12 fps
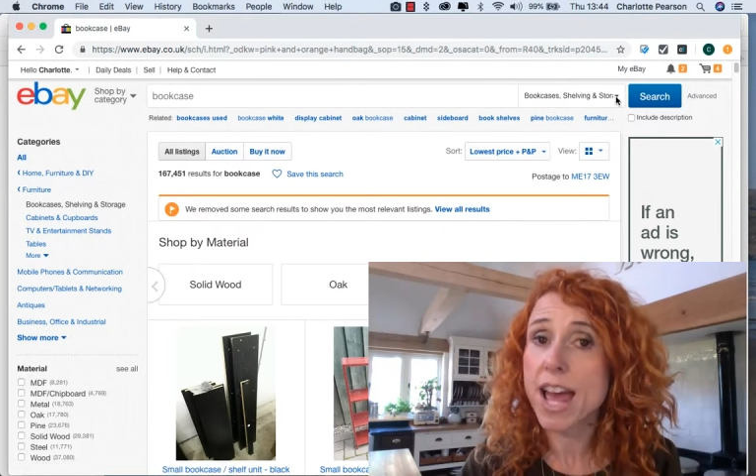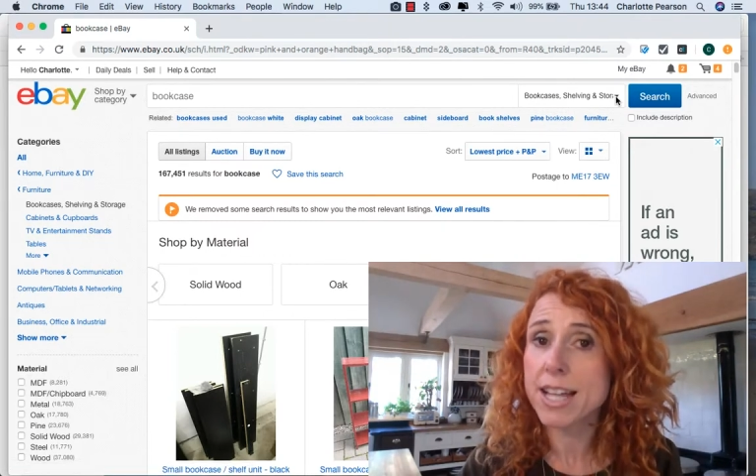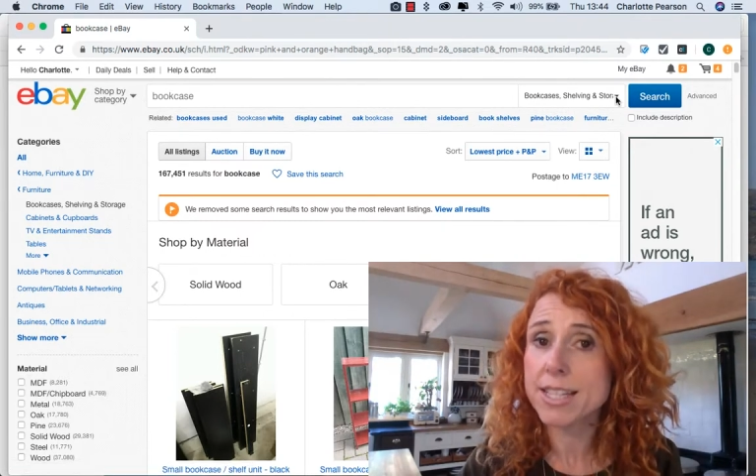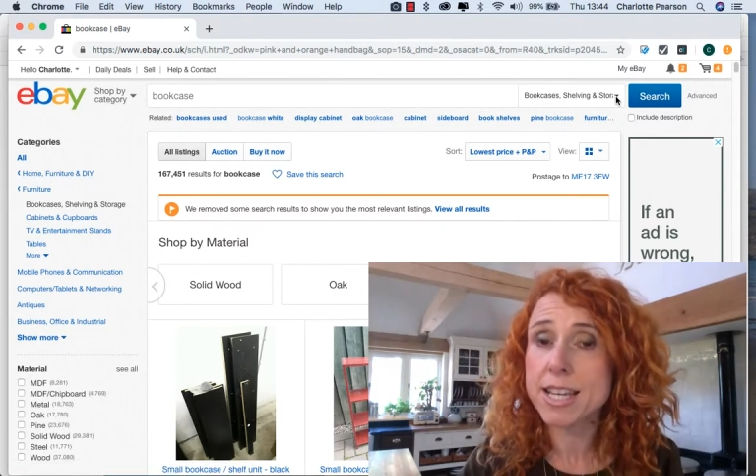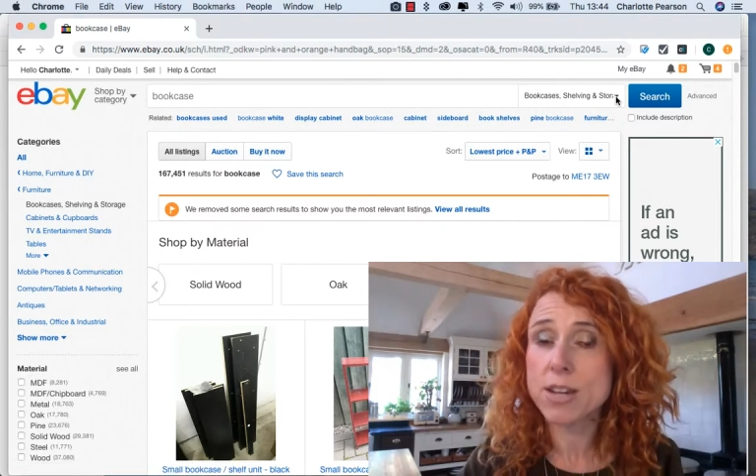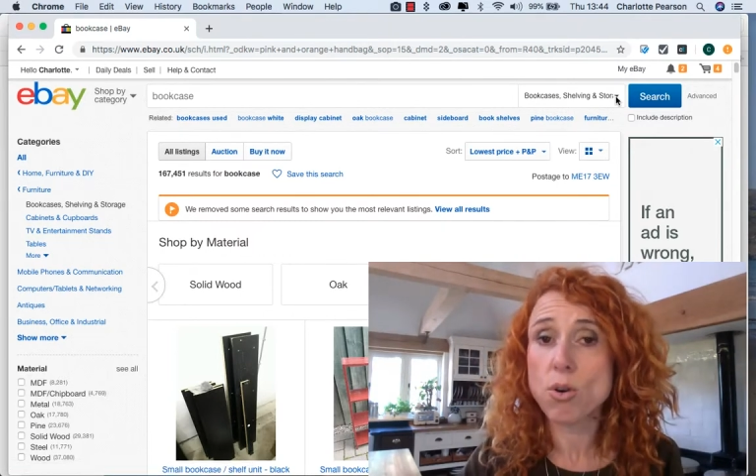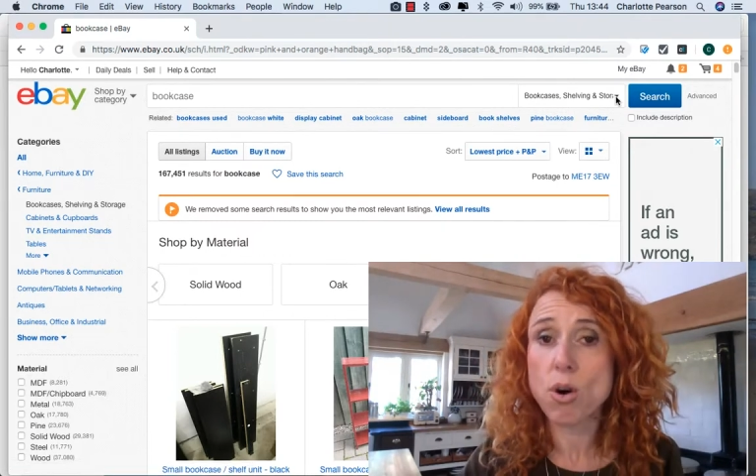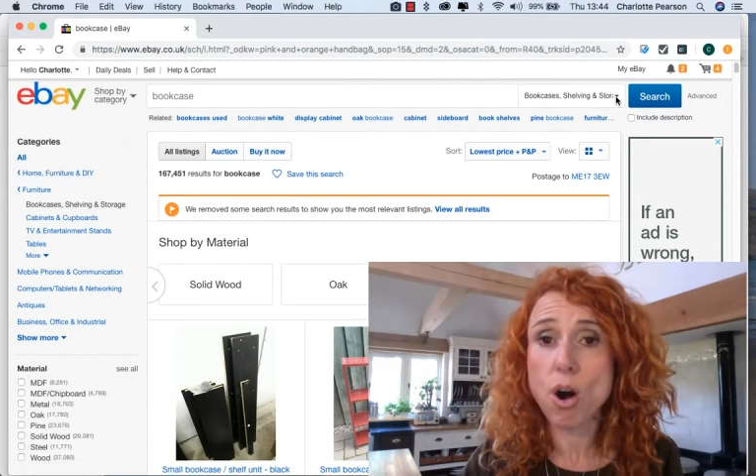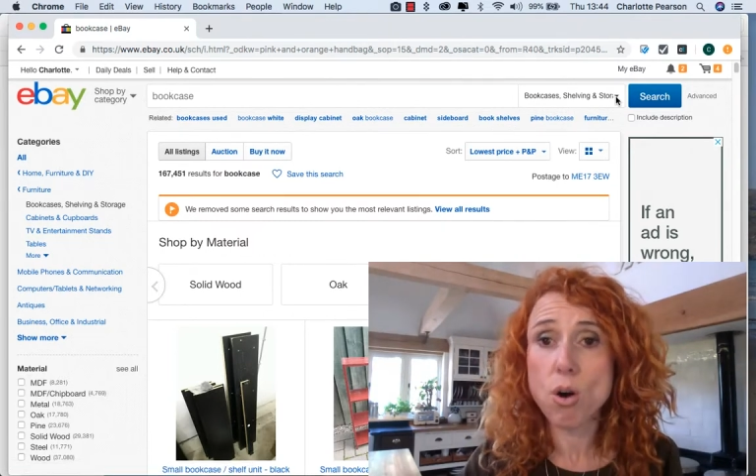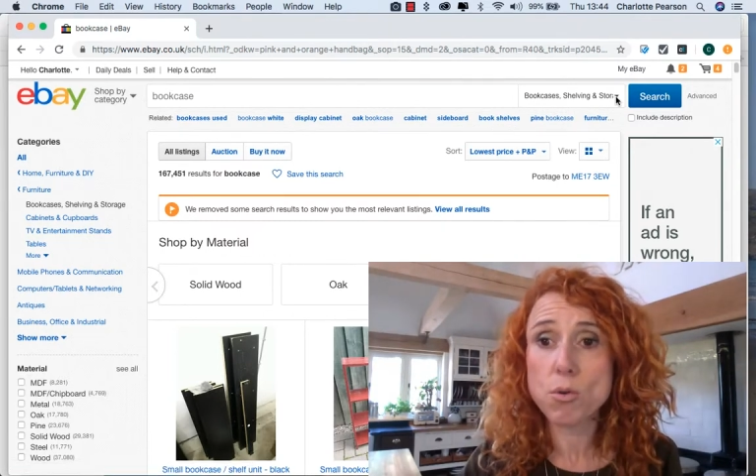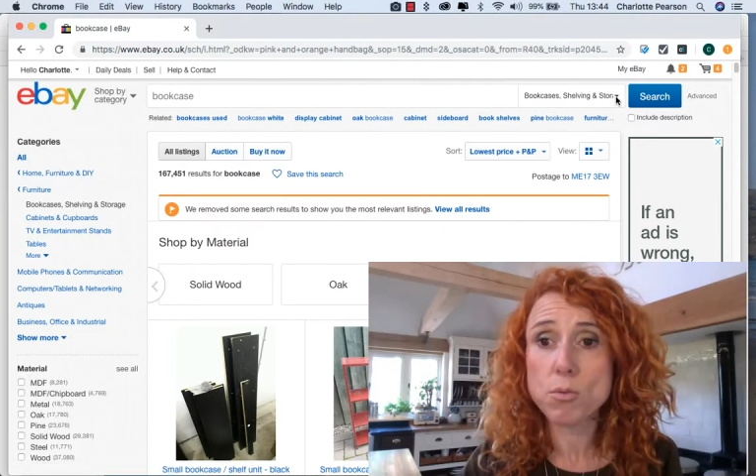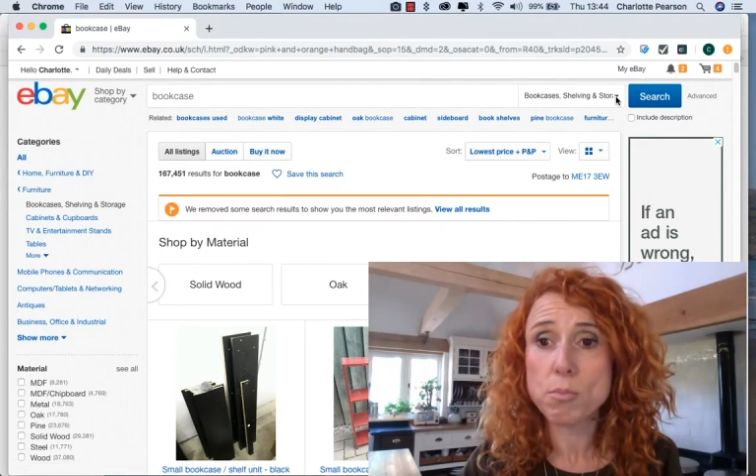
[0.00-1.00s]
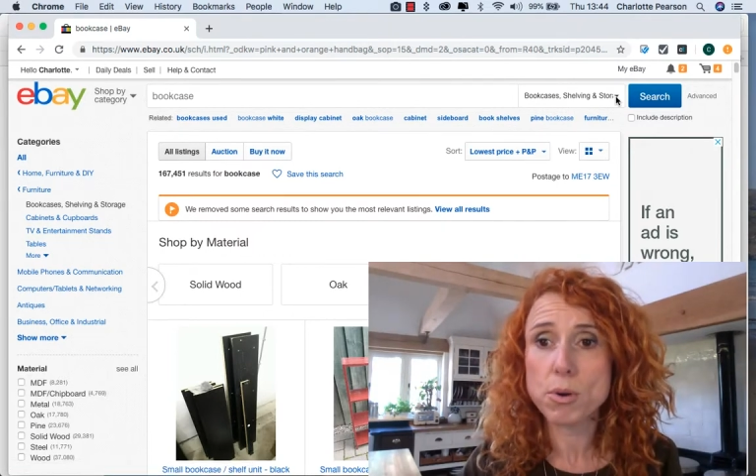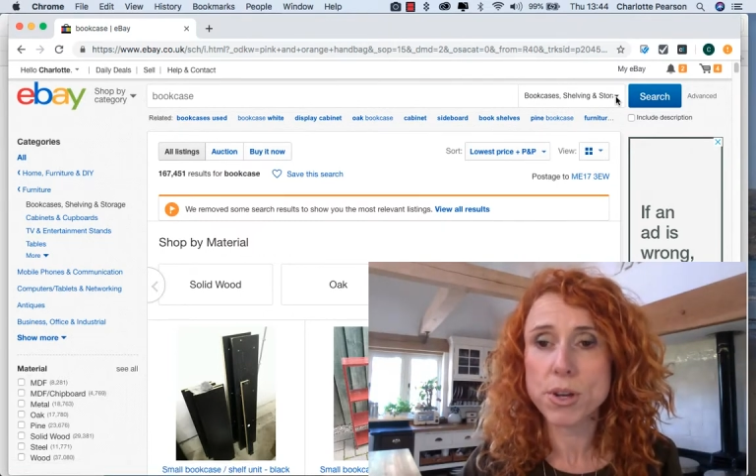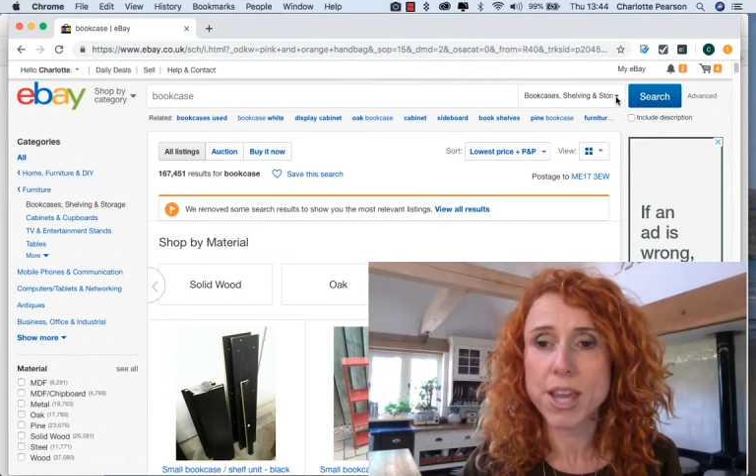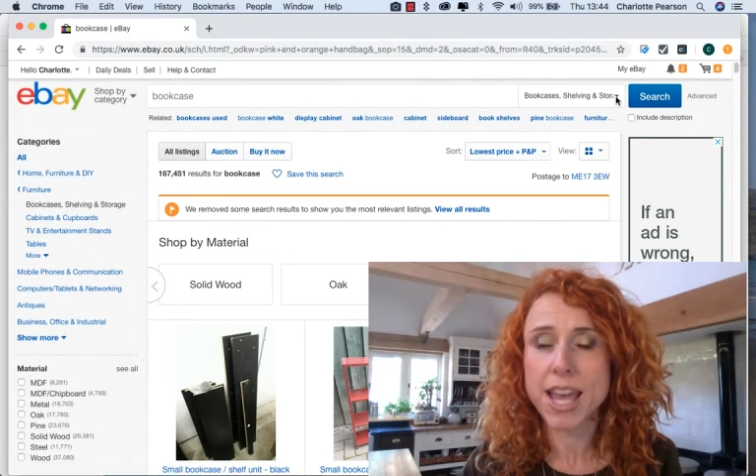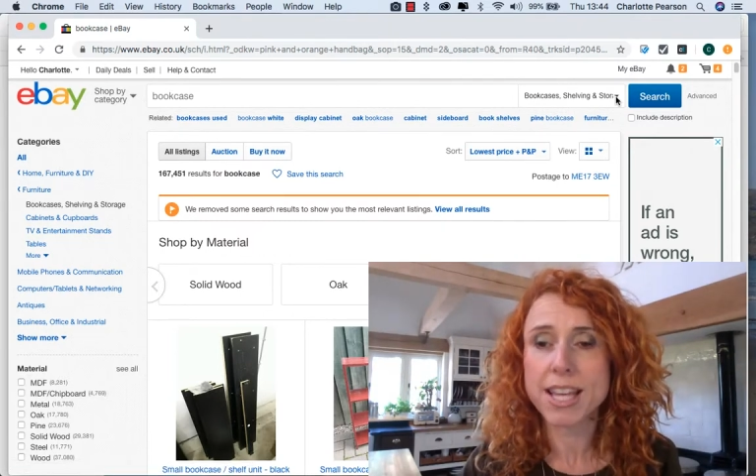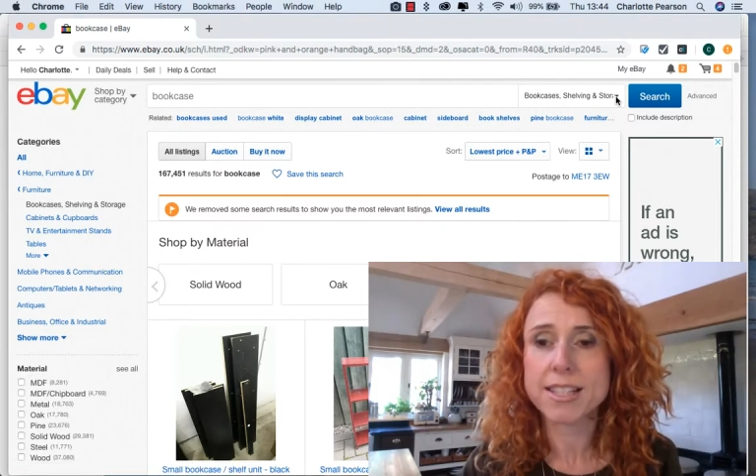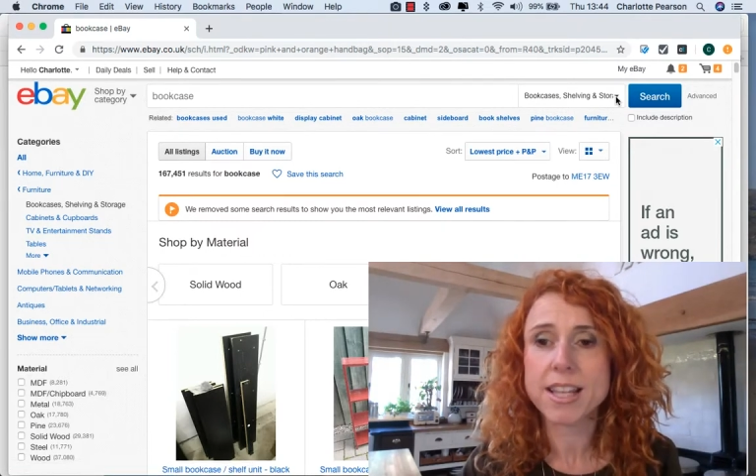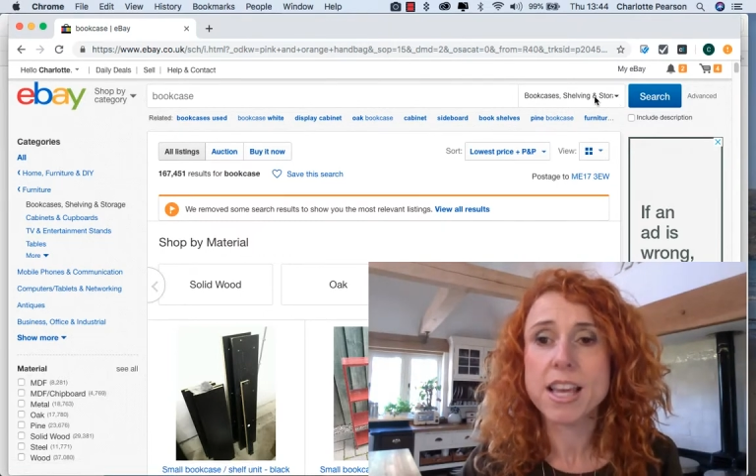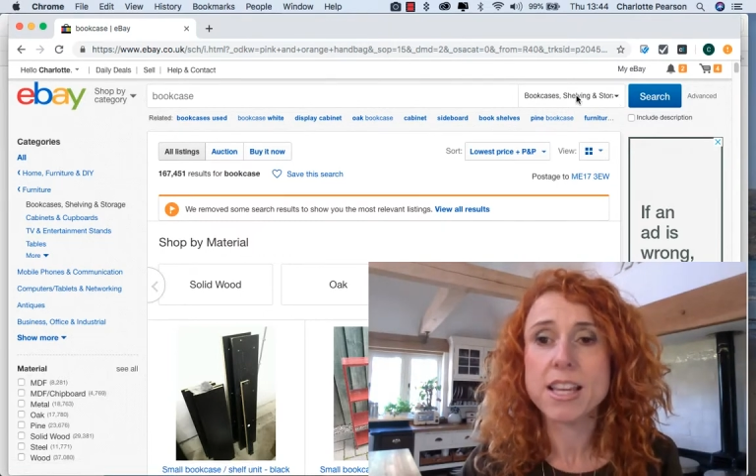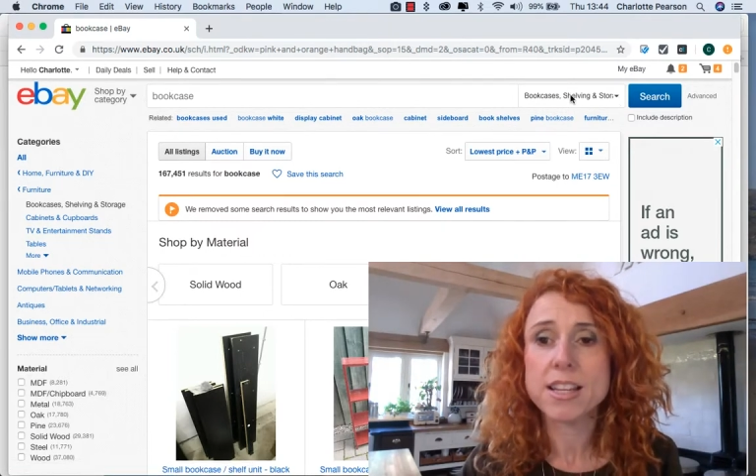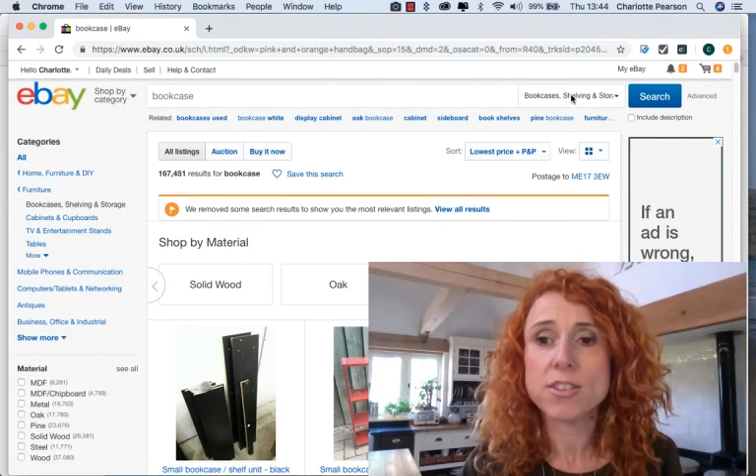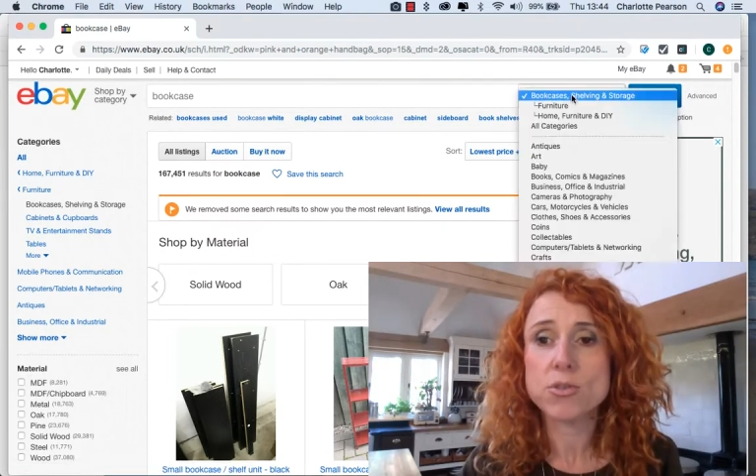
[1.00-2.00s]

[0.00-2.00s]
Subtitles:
antique or old bookcase, because